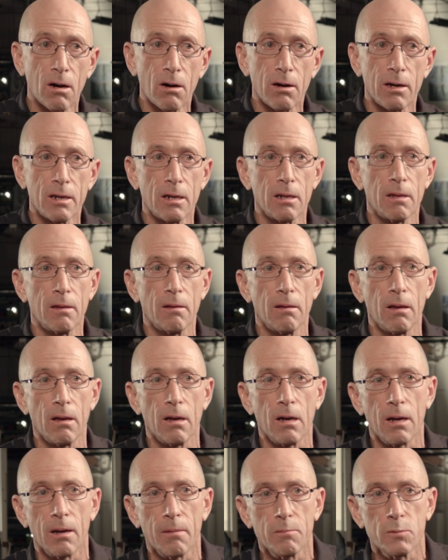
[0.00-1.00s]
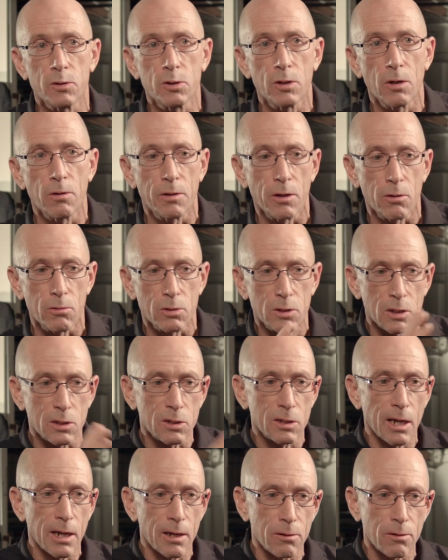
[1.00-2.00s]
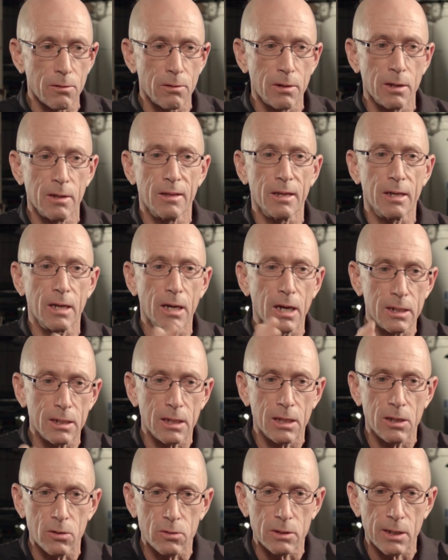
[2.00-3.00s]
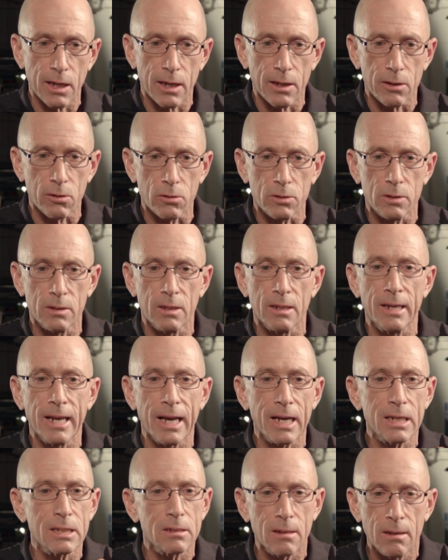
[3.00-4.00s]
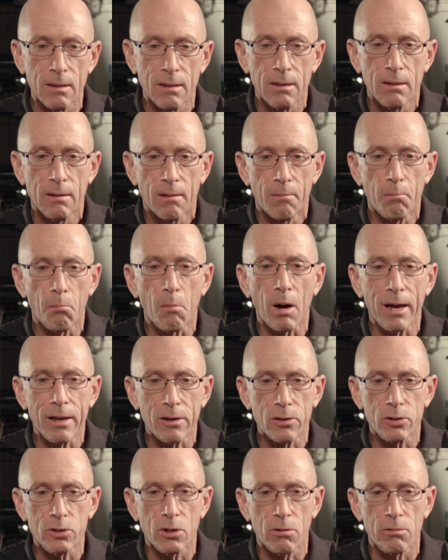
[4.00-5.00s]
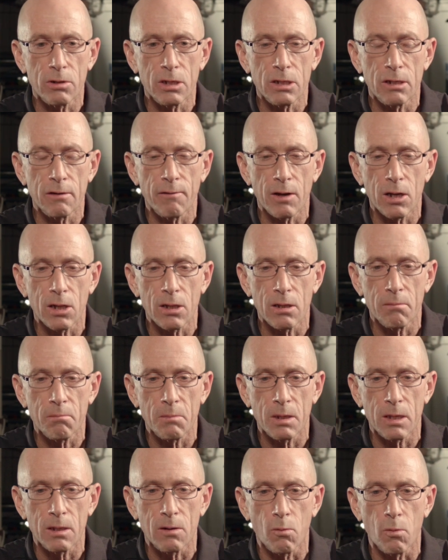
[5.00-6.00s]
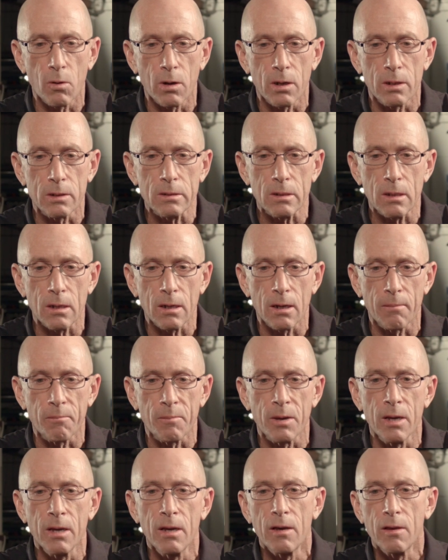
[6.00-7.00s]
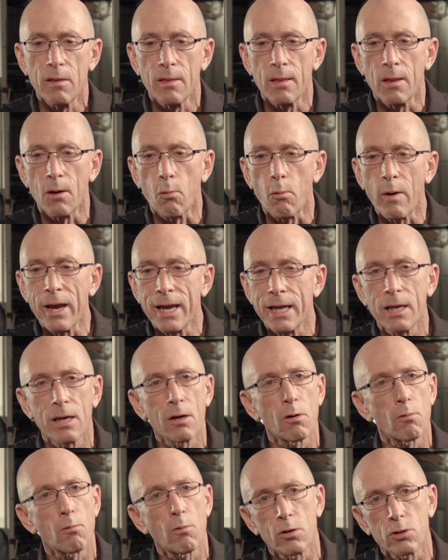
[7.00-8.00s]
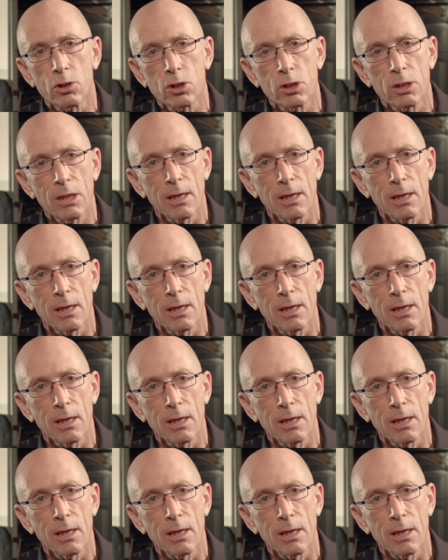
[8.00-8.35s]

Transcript: got, um, so there was the standard, the cut keel standards. The next milestone in development was um, the radial roach